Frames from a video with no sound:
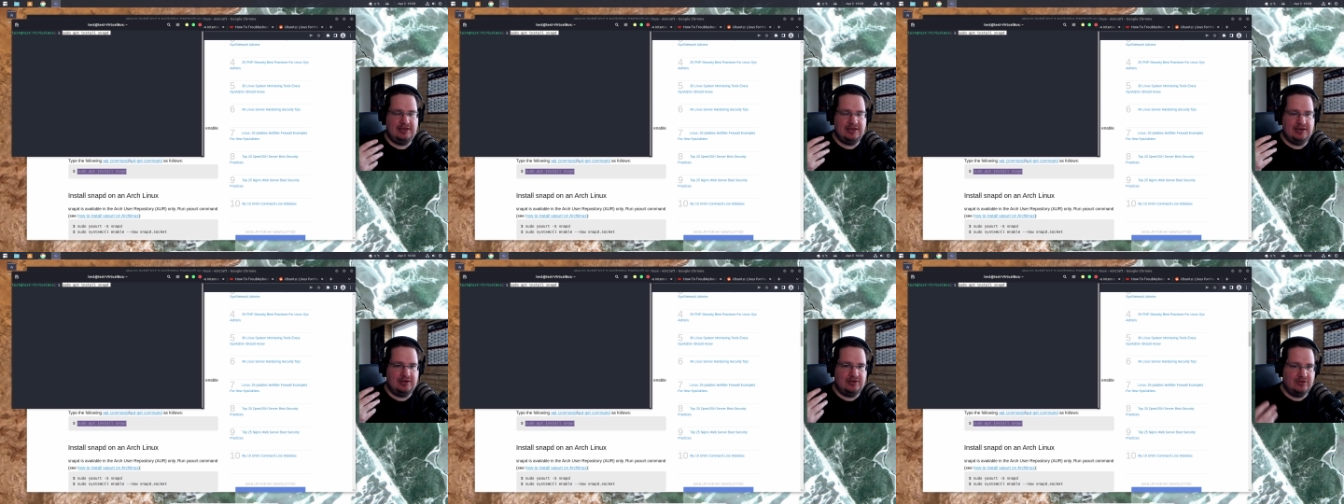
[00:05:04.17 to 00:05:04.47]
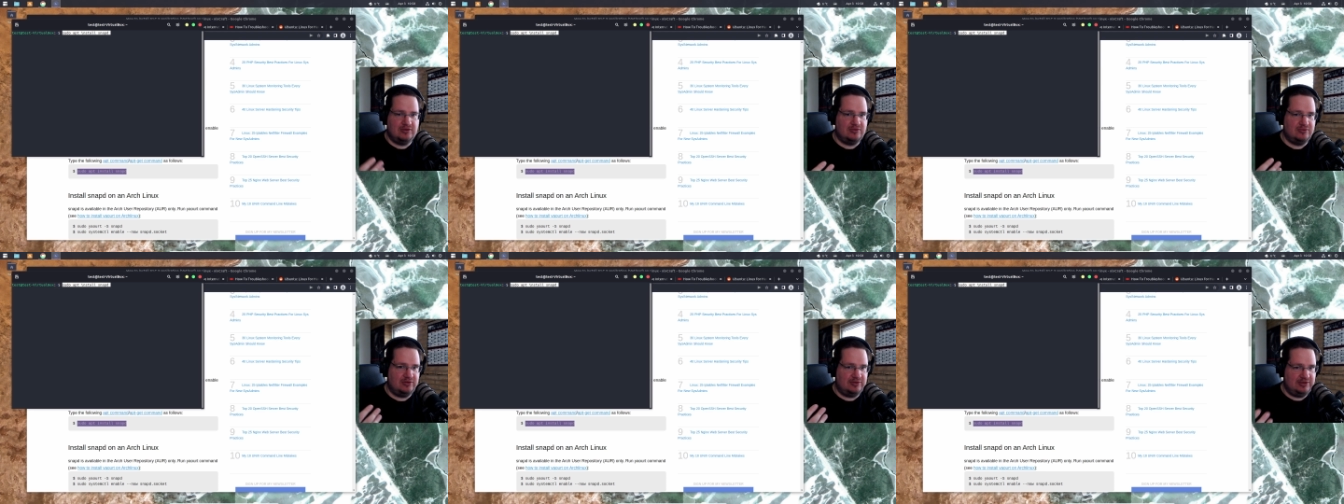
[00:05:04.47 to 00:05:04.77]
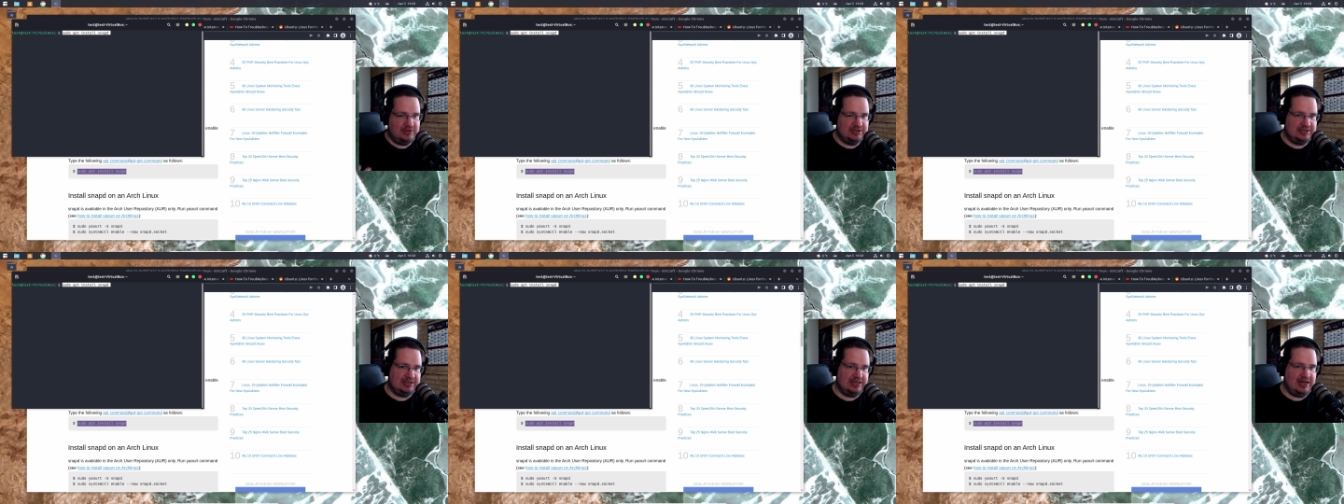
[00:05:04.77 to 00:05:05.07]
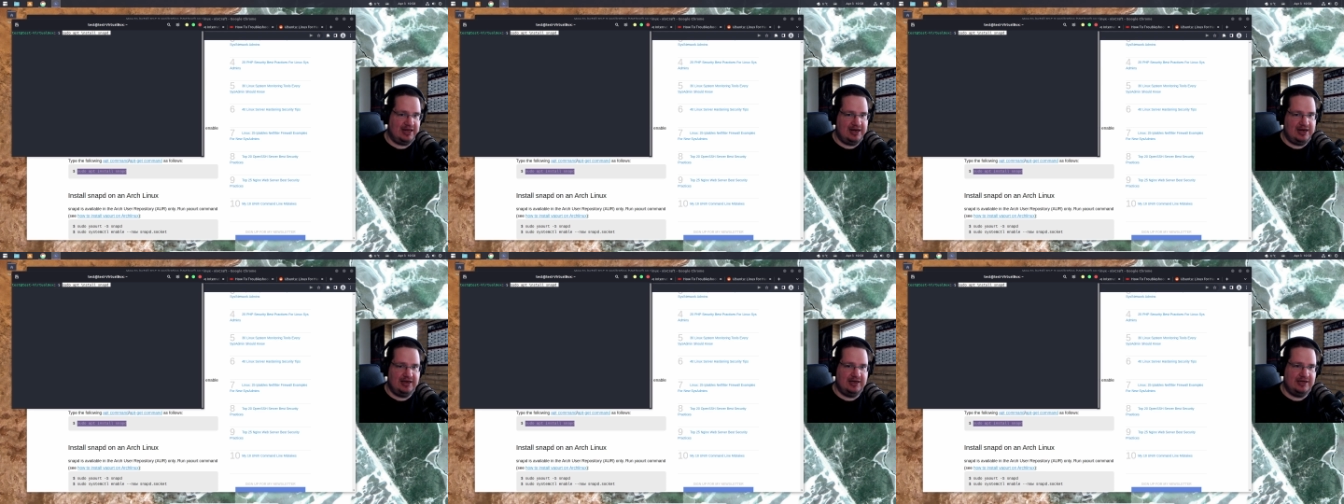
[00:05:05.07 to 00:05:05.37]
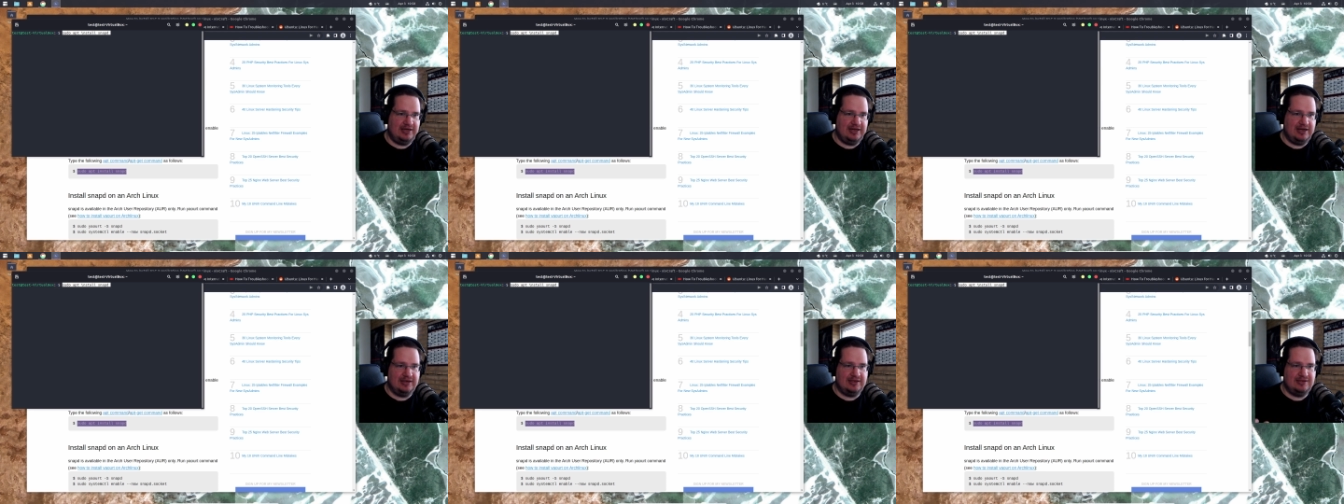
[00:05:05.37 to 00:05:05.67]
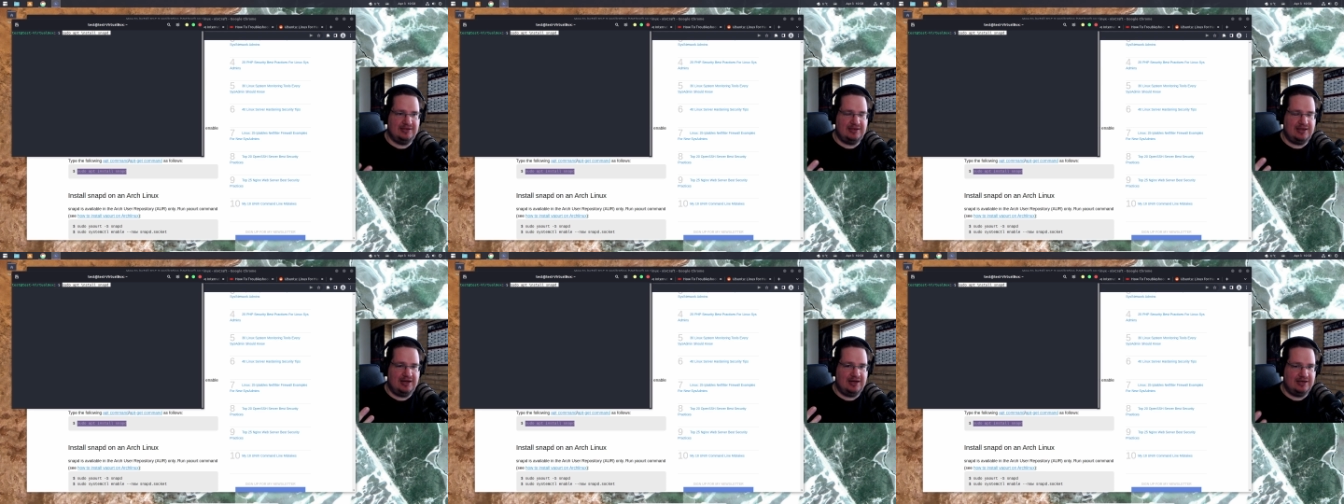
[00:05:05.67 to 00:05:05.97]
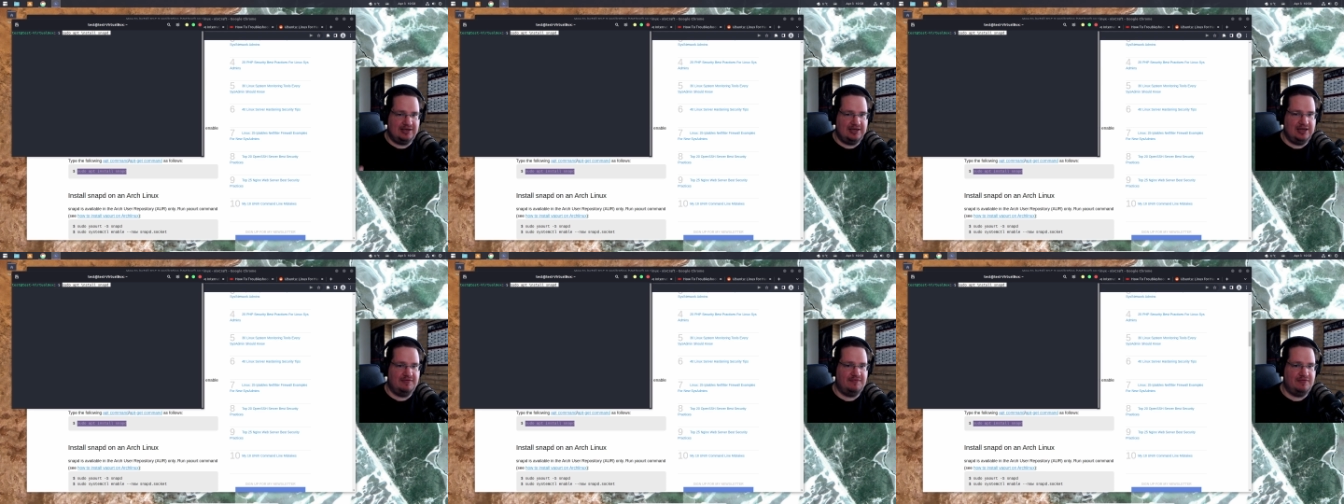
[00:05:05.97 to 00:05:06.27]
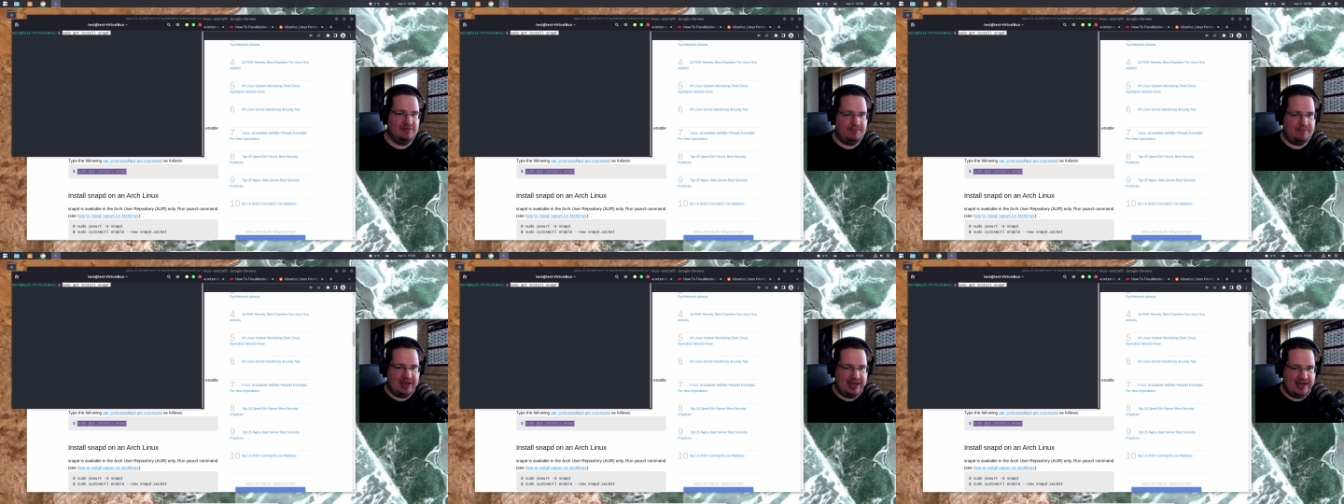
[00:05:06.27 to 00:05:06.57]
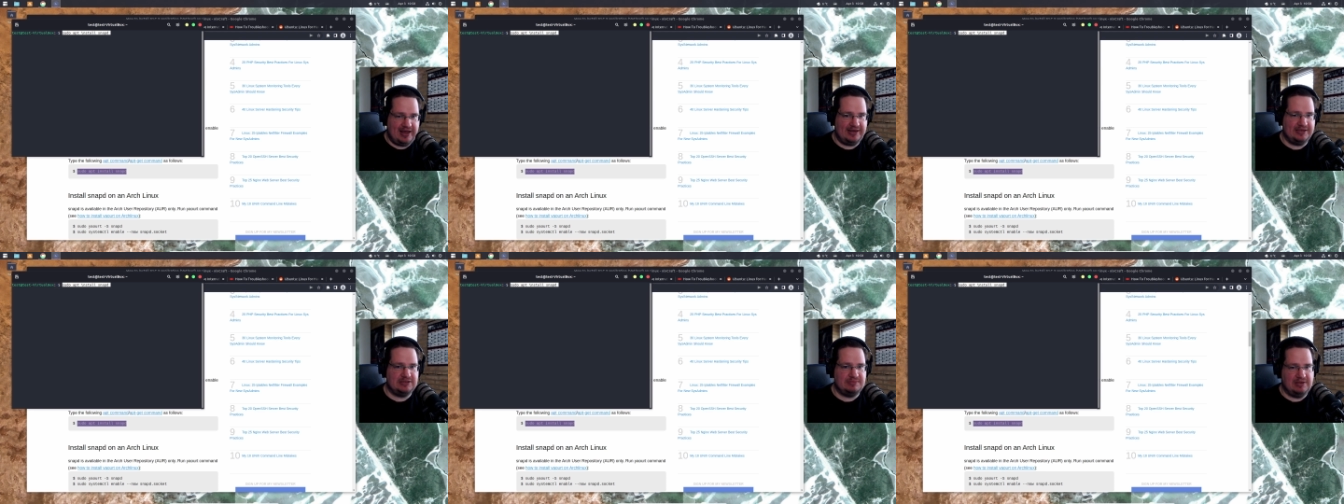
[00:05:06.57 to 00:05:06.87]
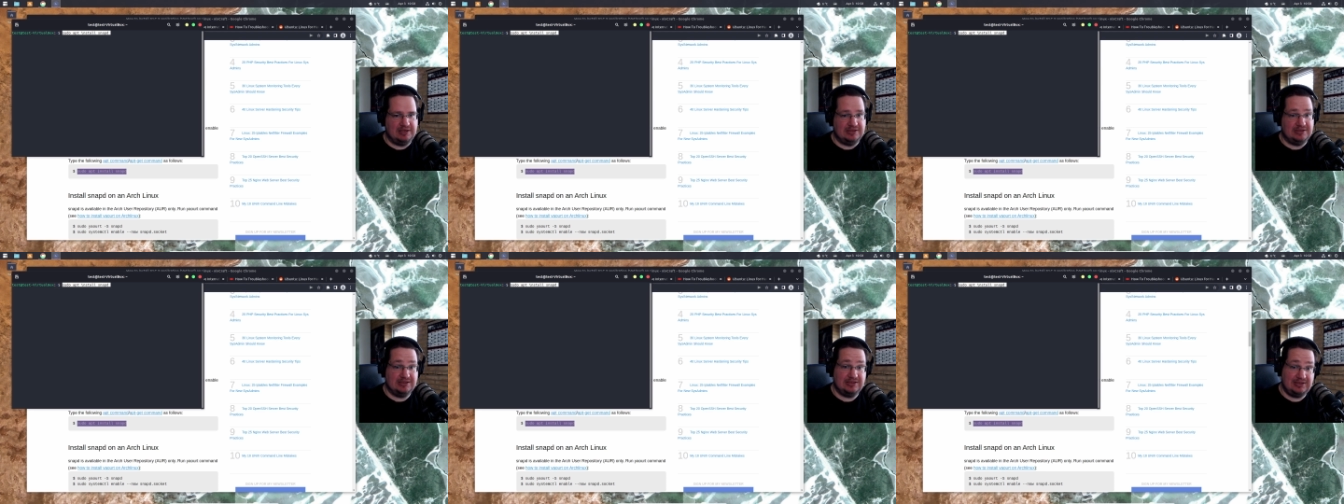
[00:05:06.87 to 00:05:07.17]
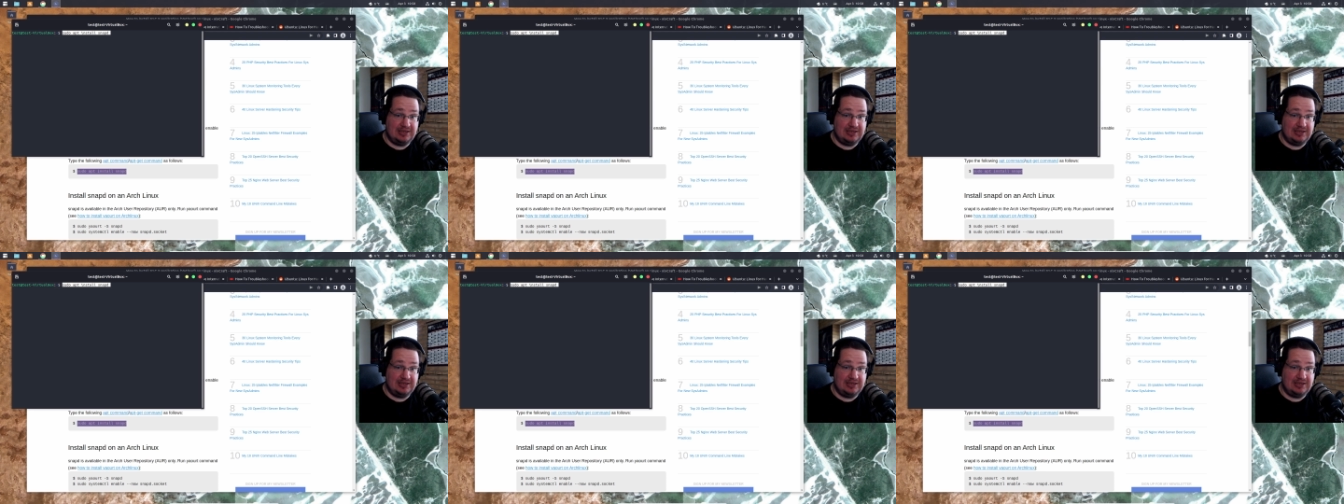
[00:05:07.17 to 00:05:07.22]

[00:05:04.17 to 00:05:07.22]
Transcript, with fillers: they don't understand that there are different package managers.